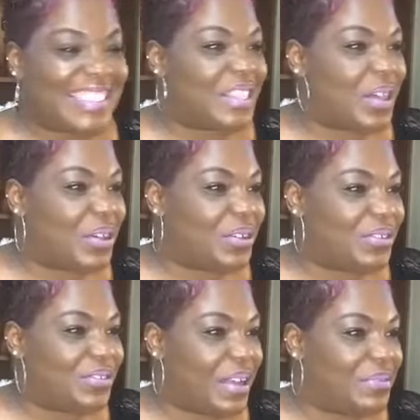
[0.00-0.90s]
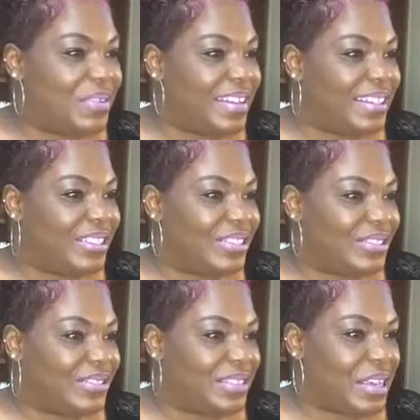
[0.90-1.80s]
So I wanted
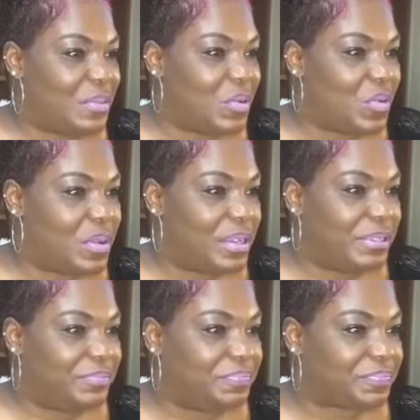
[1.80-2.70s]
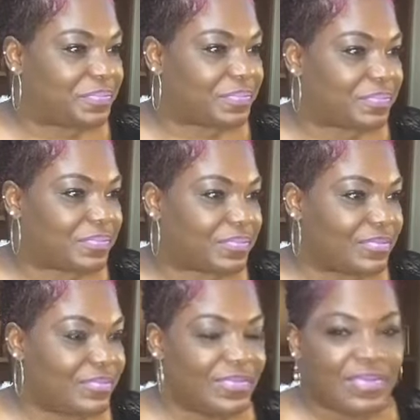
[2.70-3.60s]
to come on.
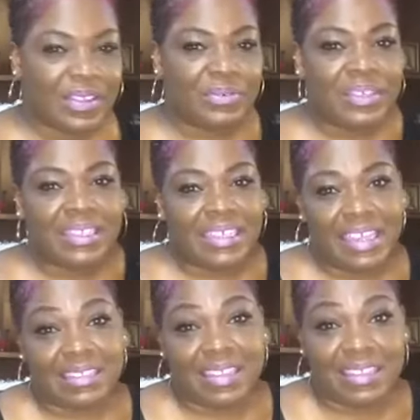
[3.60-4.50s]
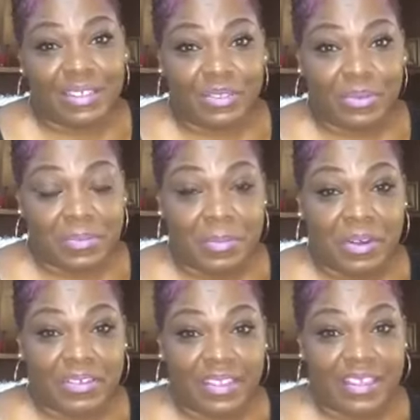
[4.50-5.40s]
Really, it has nothing to do with my
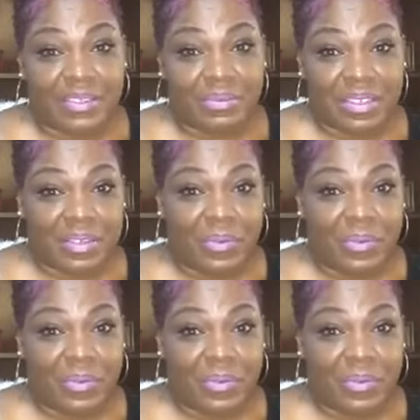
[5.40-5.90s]
birthday. The